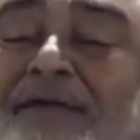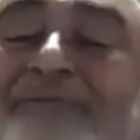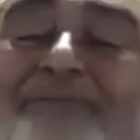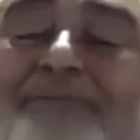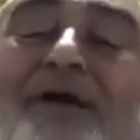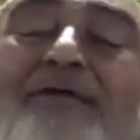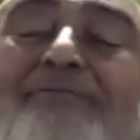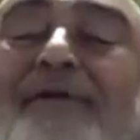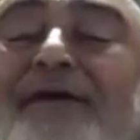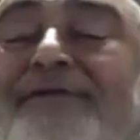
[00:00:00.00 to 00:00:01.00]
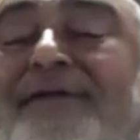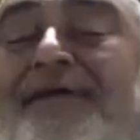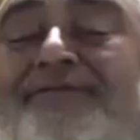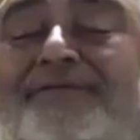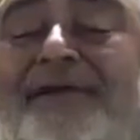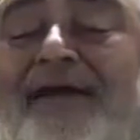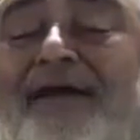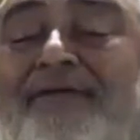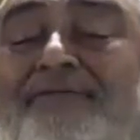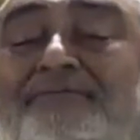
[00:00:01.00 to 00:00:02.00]
I will block myself
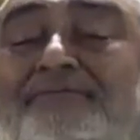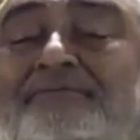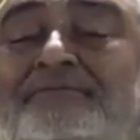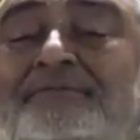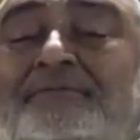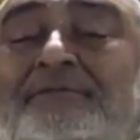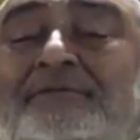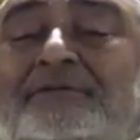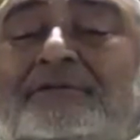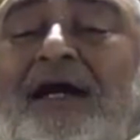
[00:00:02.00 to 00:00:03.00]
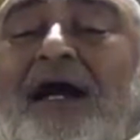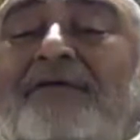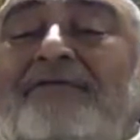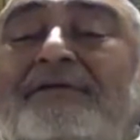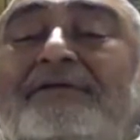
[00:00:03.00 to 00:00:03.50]
there. I will